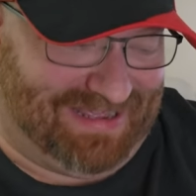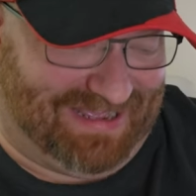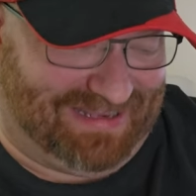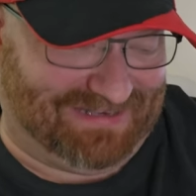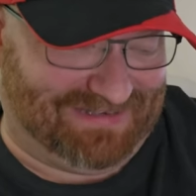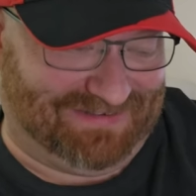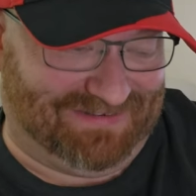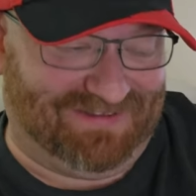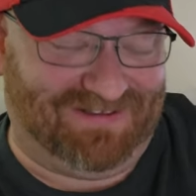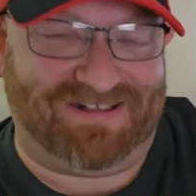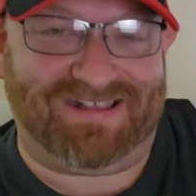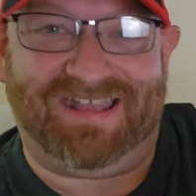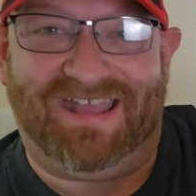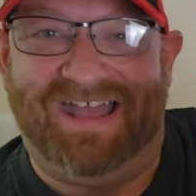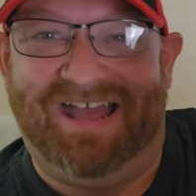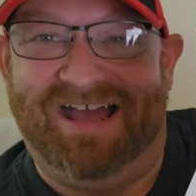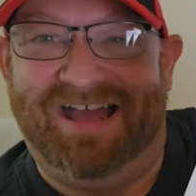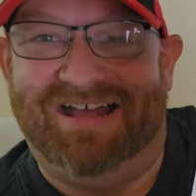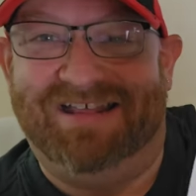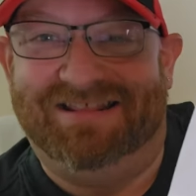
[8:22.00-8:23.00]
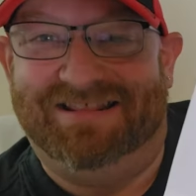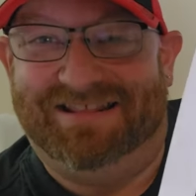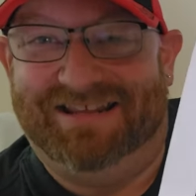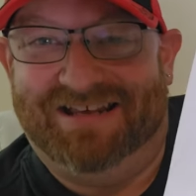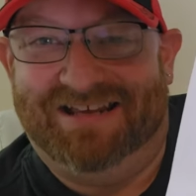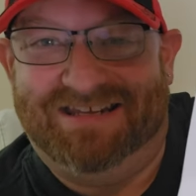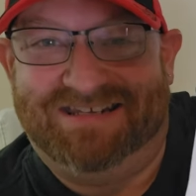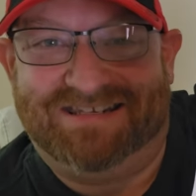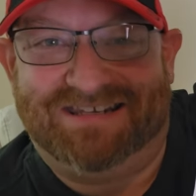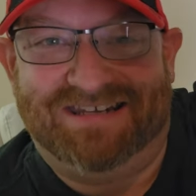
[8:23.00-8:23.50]
And look at
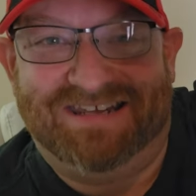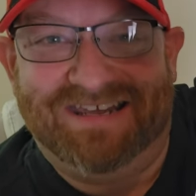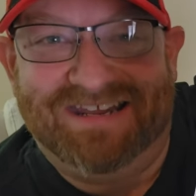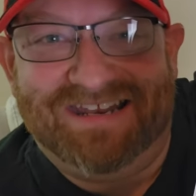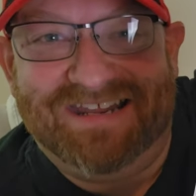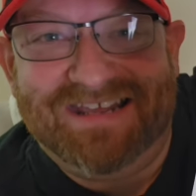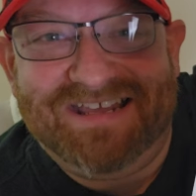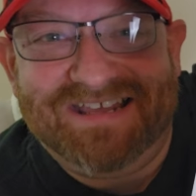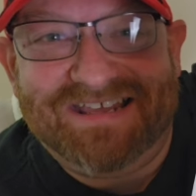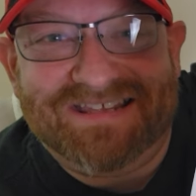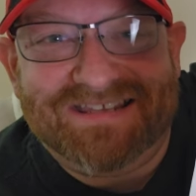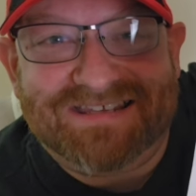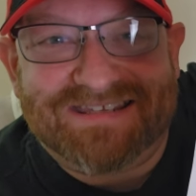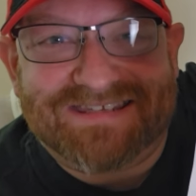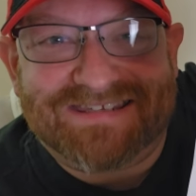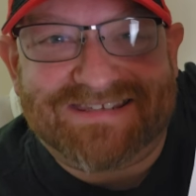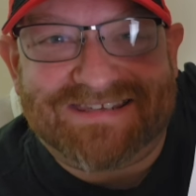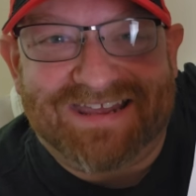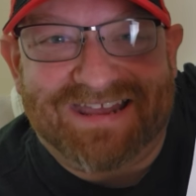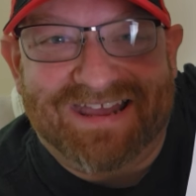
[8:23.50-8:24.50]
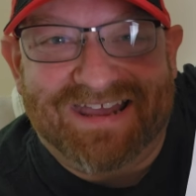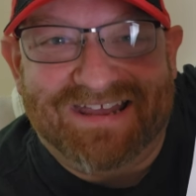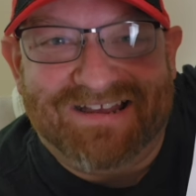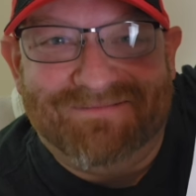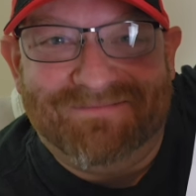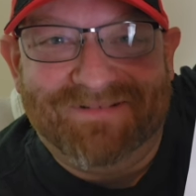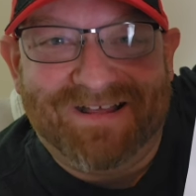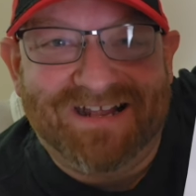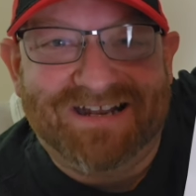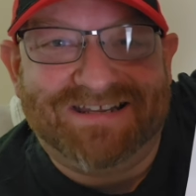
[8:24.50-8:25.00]
this. It is
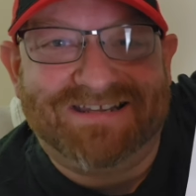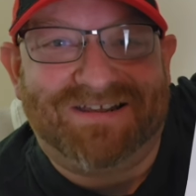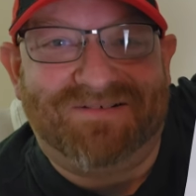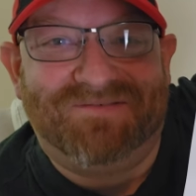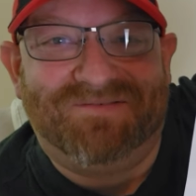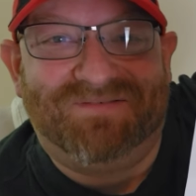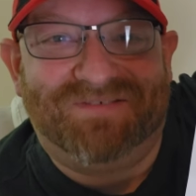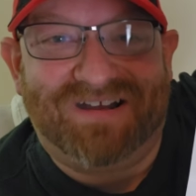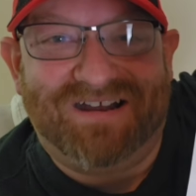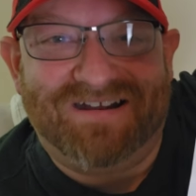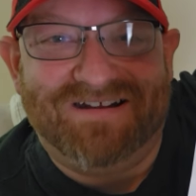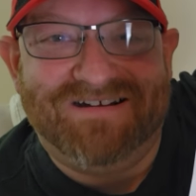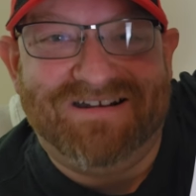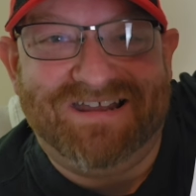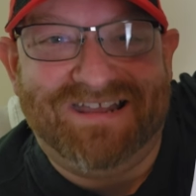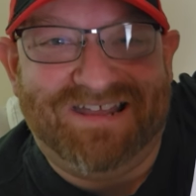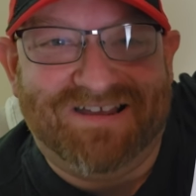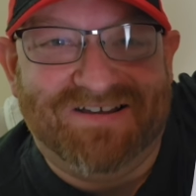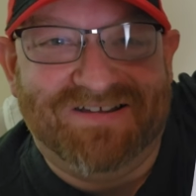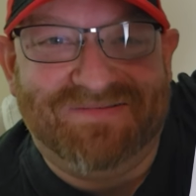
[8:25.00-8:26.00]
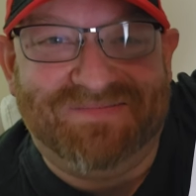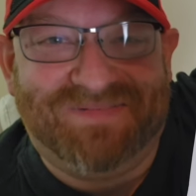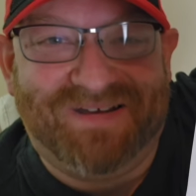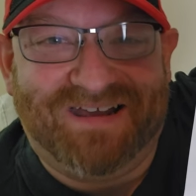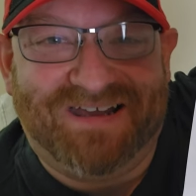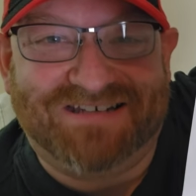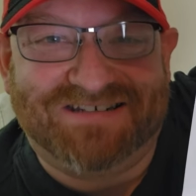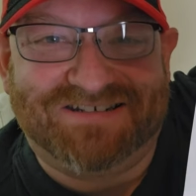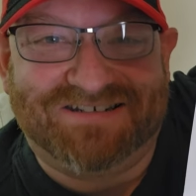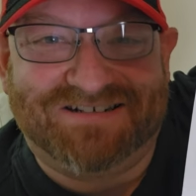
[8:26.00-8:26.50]
Sam. That is a very good
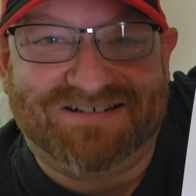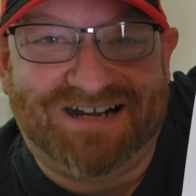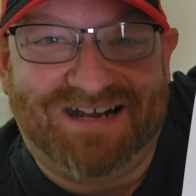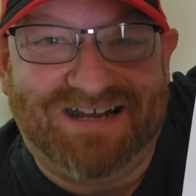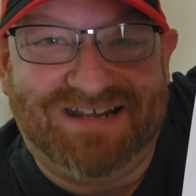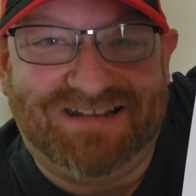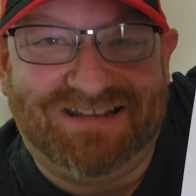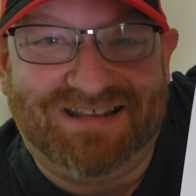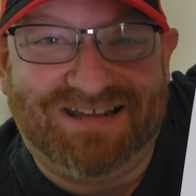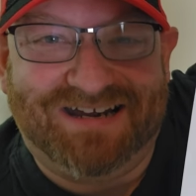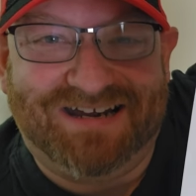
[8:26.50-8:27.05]
picture right